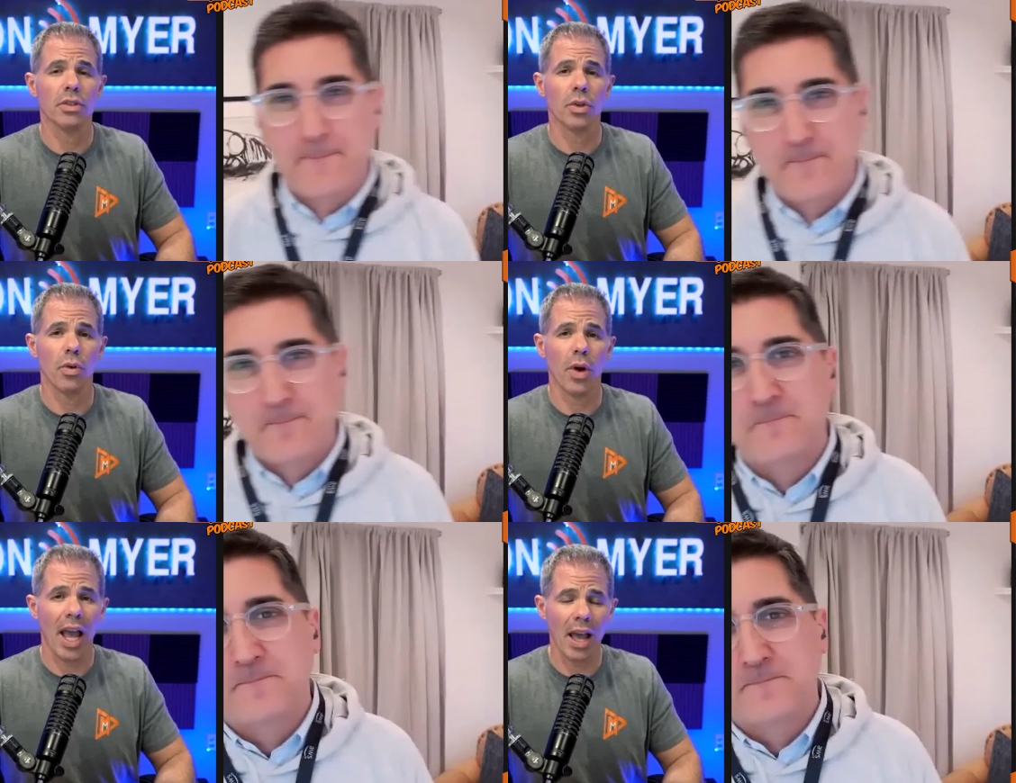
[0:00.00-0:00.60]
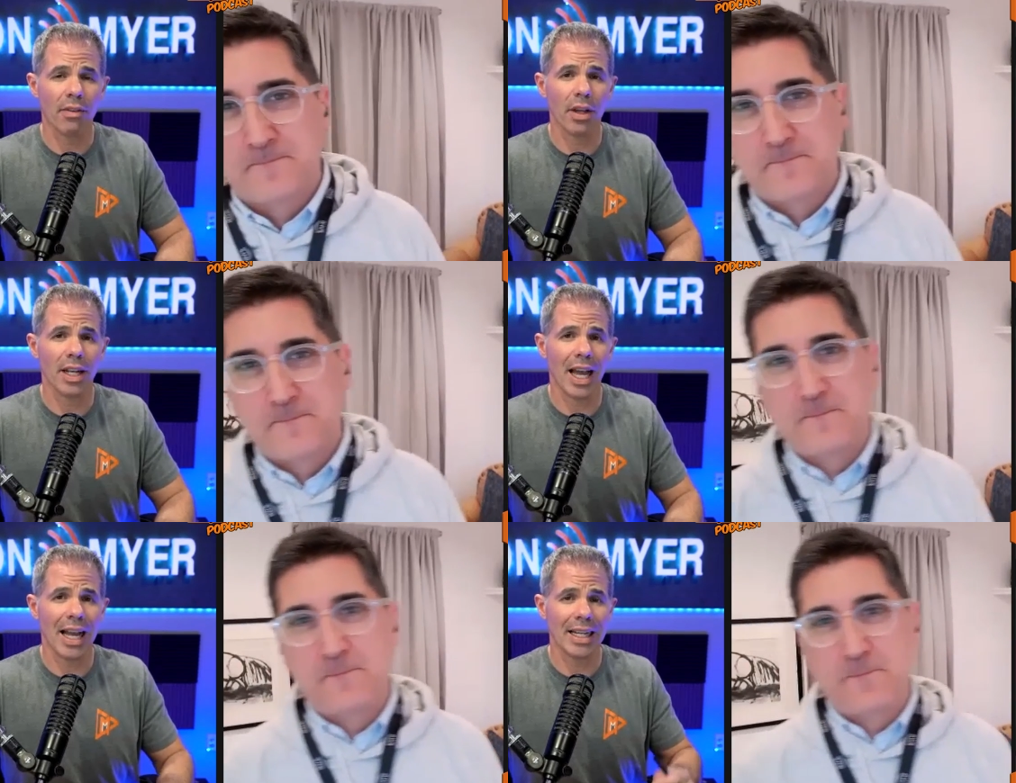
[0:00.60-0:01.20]
Speaker 1: So have
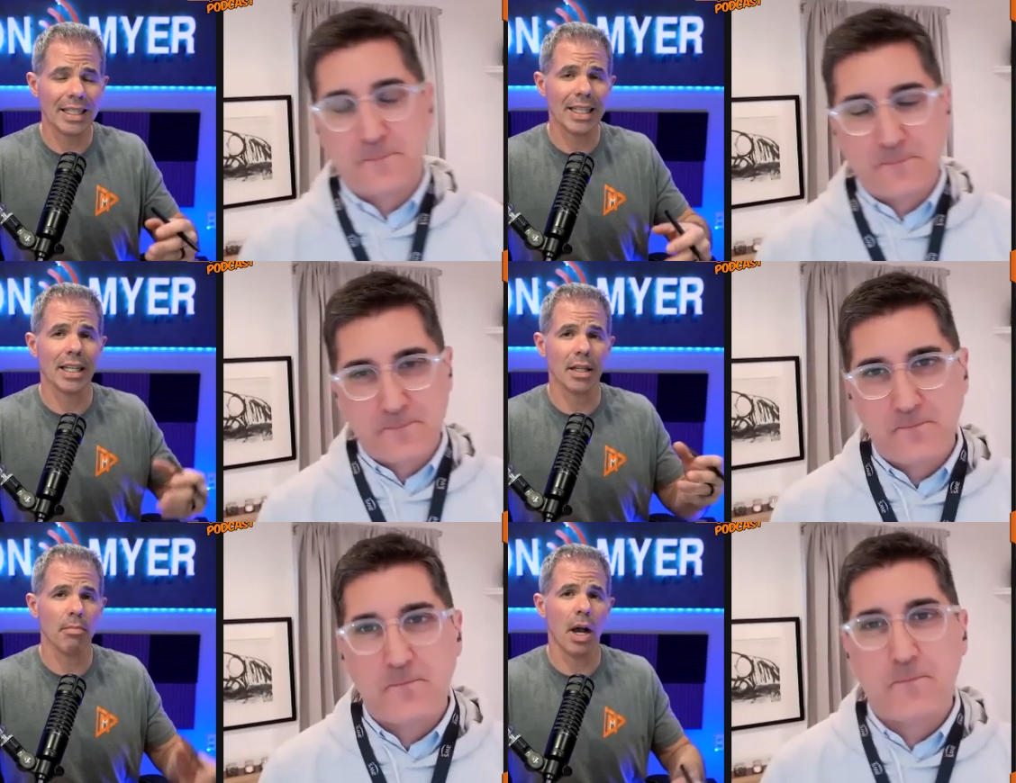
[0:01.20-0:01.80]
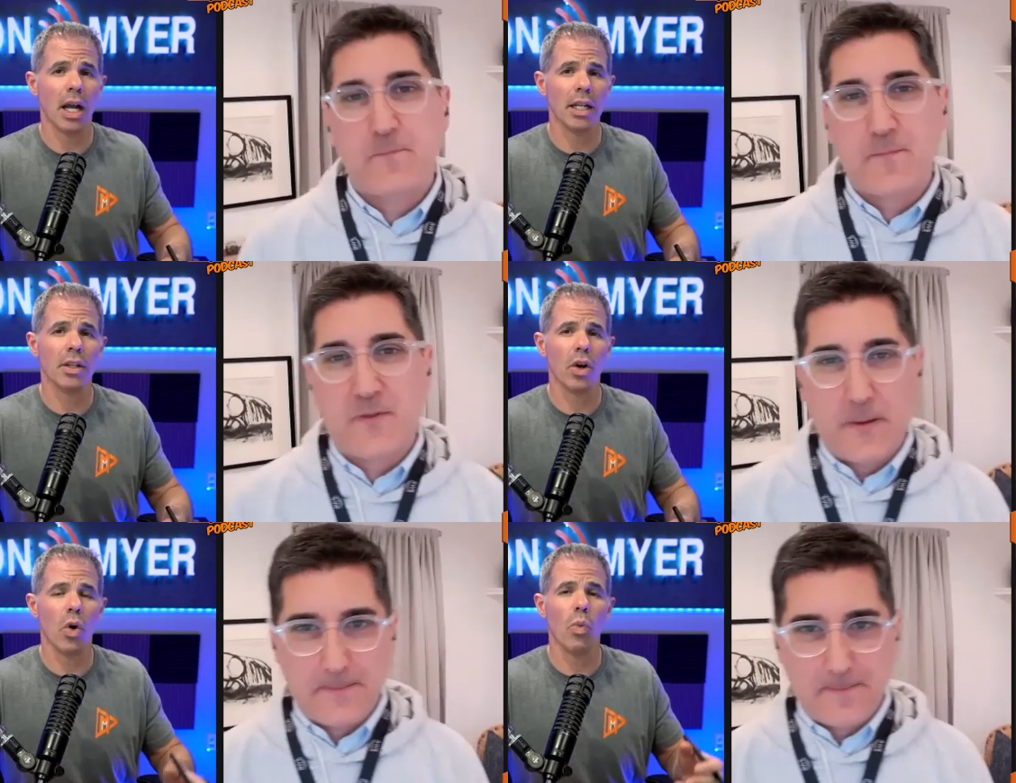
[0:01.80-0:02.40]
an idea in
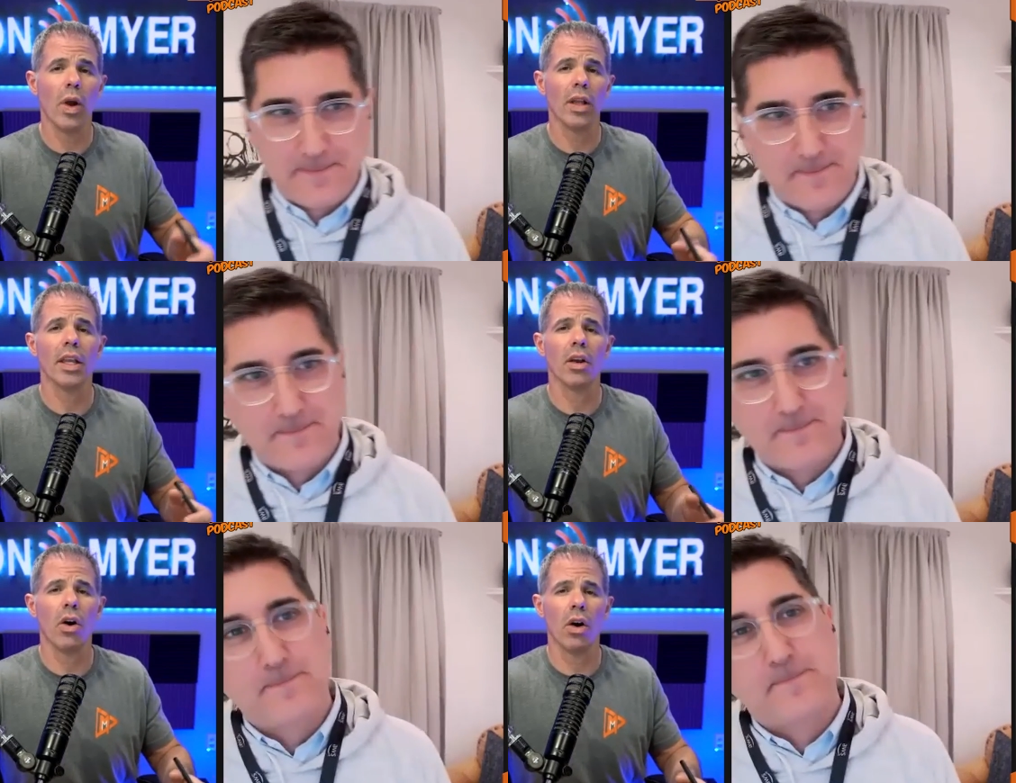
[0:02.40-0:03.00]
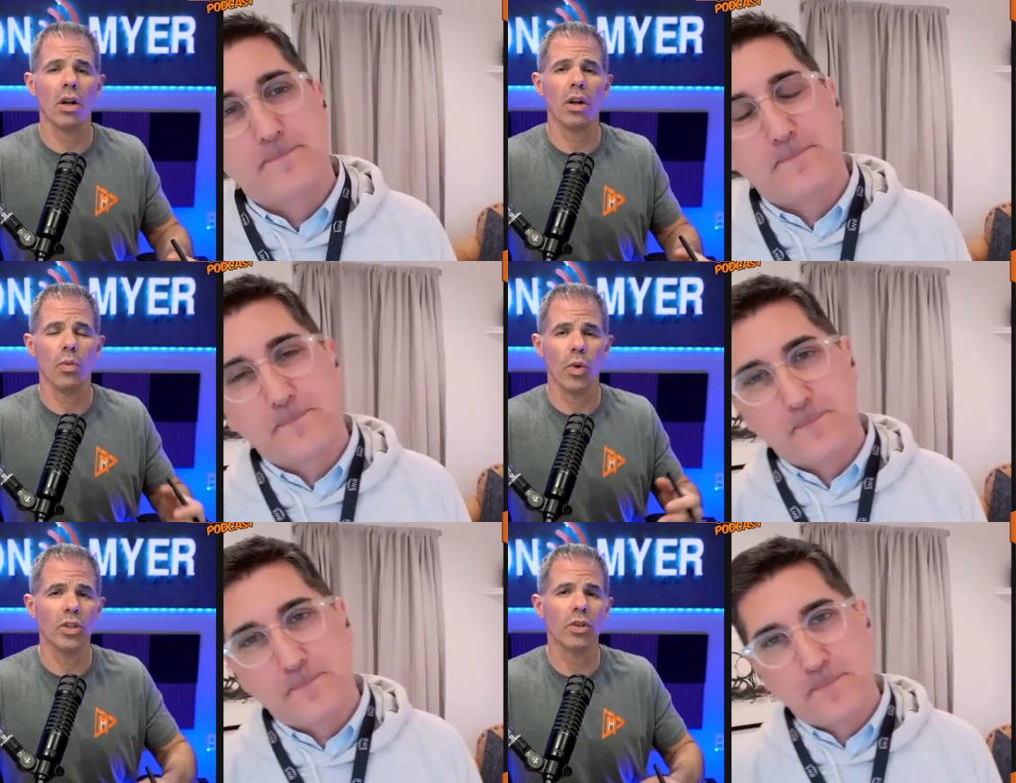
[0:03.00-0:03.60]
mind on when they are
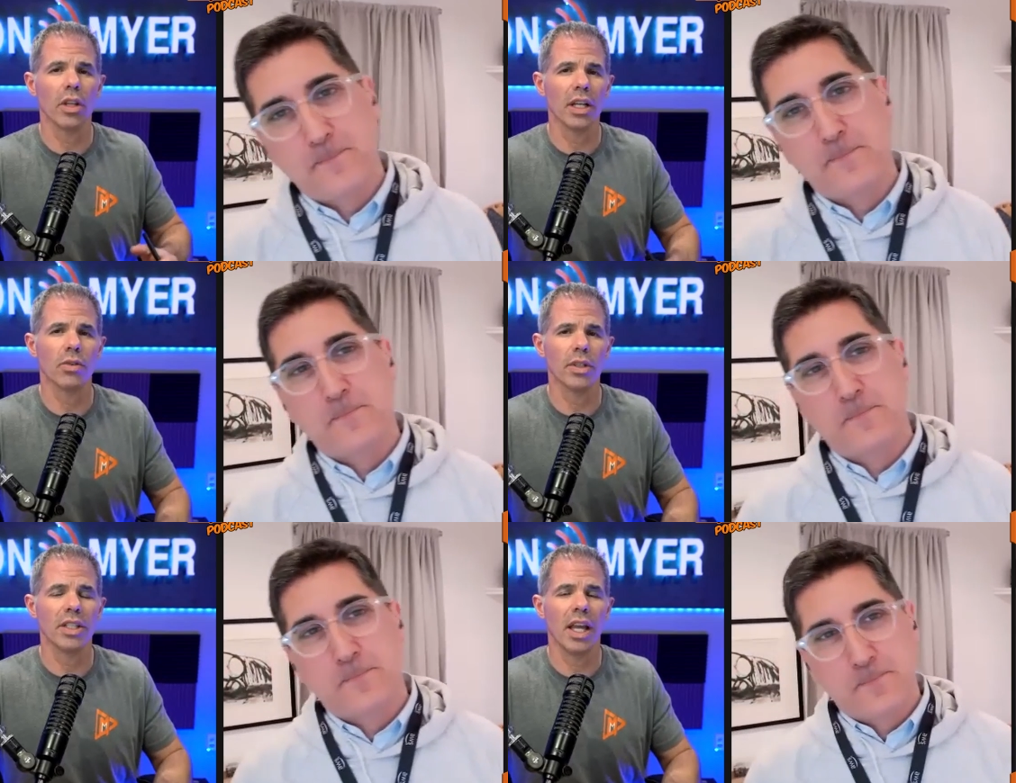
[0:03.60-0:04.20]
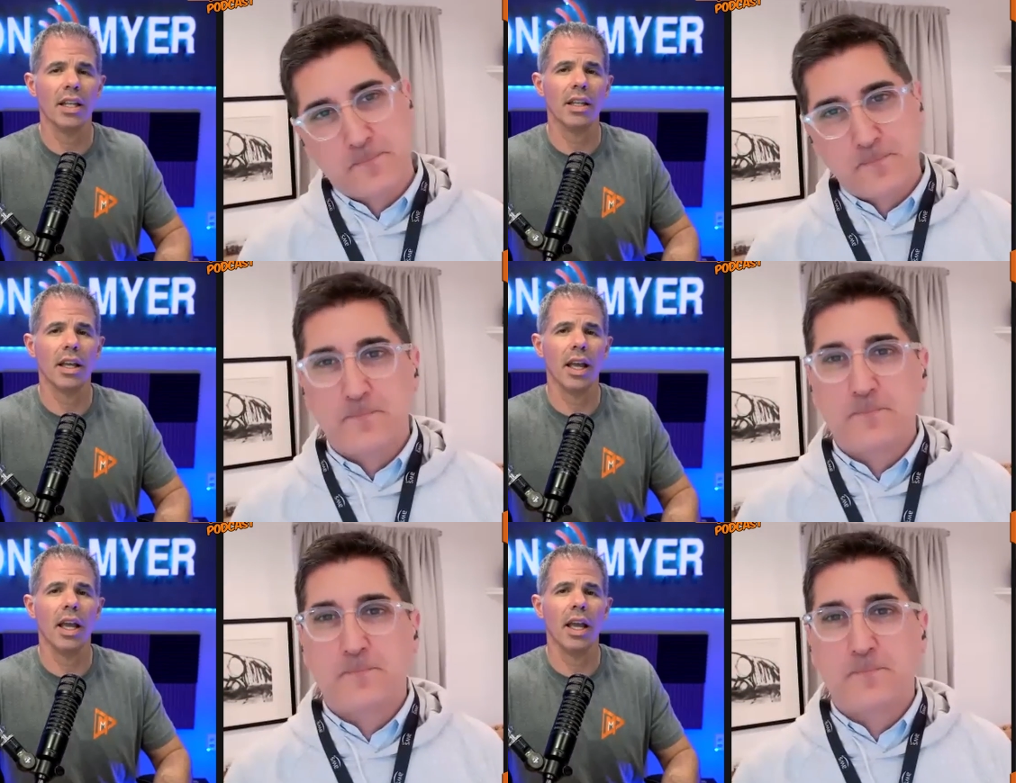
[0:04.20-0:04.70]
and when you'd like to attend,